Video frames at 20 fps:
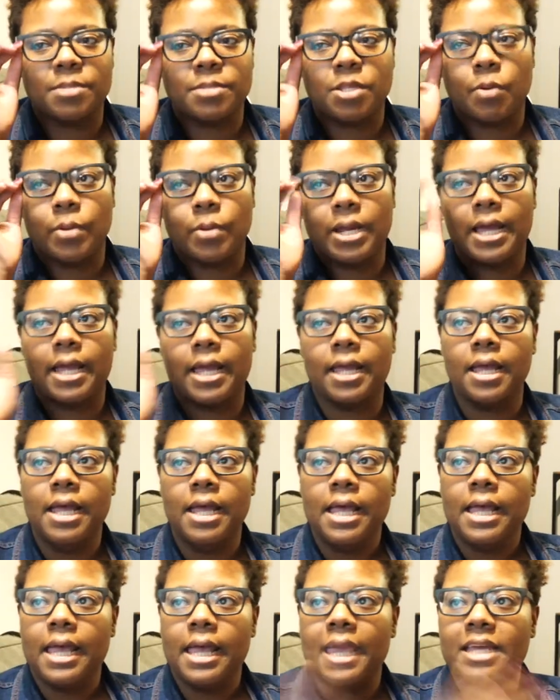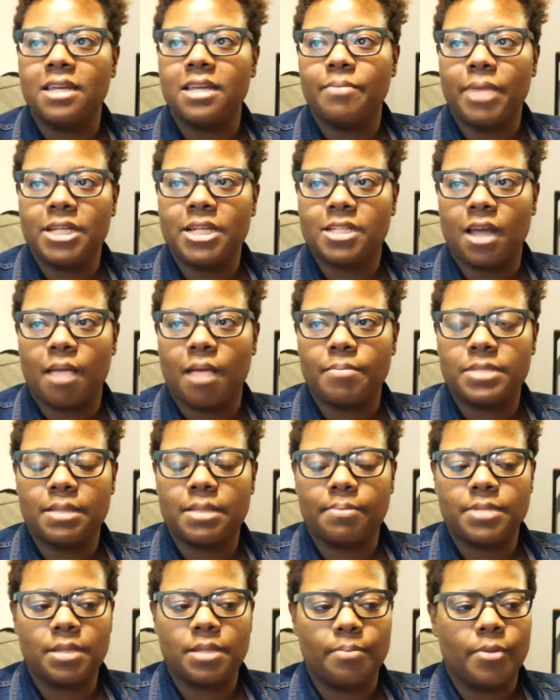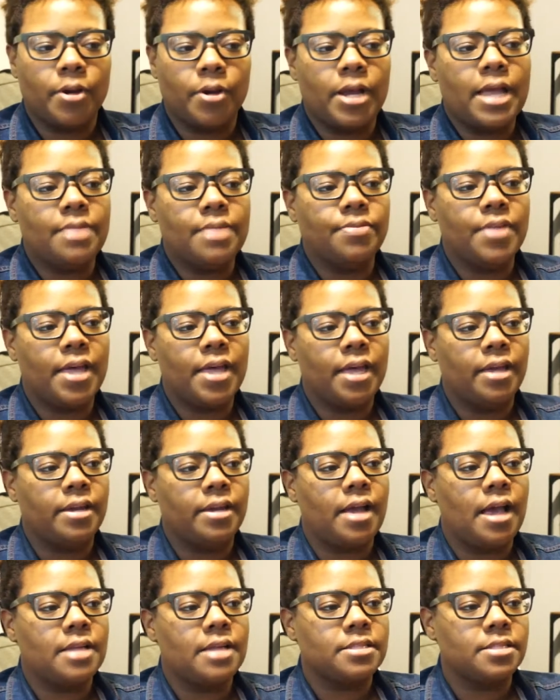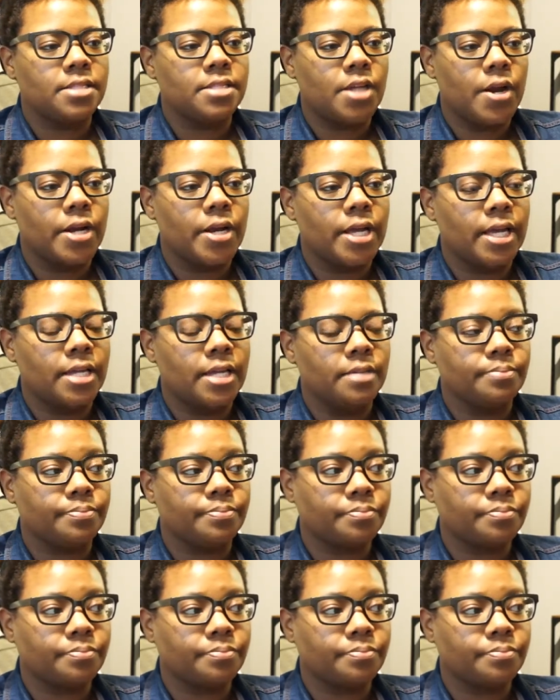So when I ended my job in September and then I started